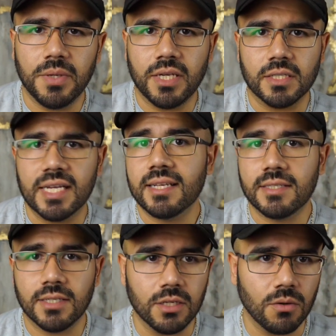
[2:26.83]
being
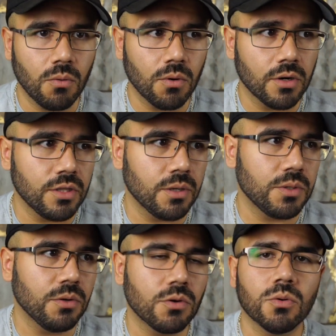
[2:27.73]
tested, or there
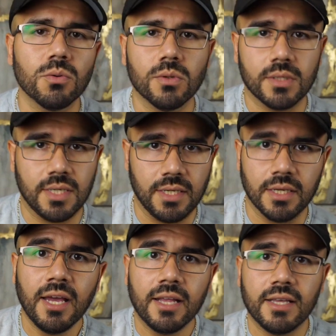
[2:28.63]
were no cruelty.